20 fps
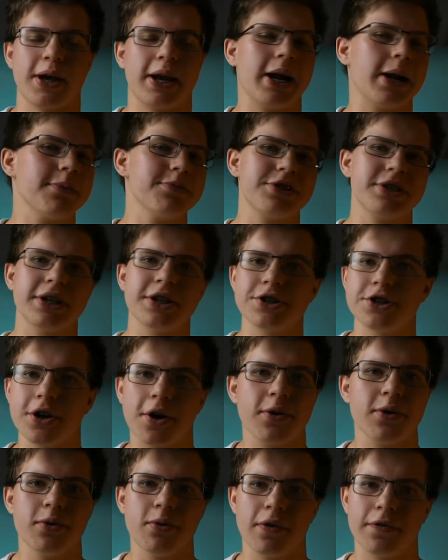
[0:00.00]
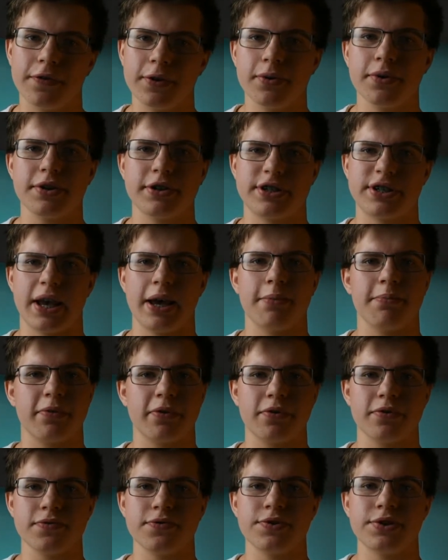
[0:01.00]
and I'm just going to show you a few
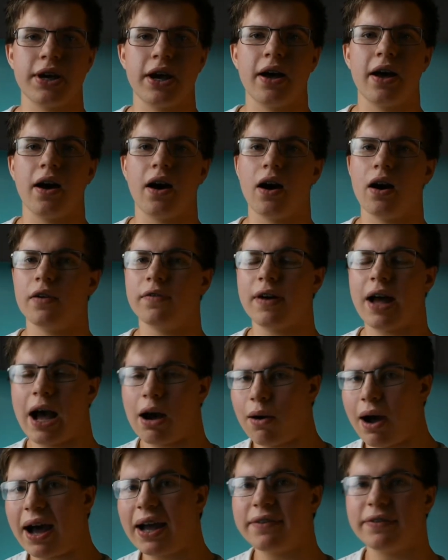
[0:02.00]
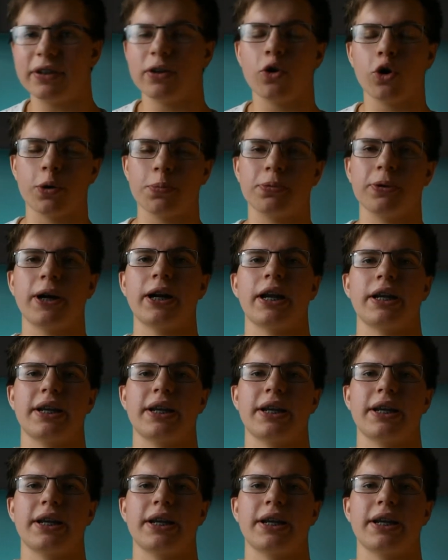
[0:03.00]
examples of how I've incorporated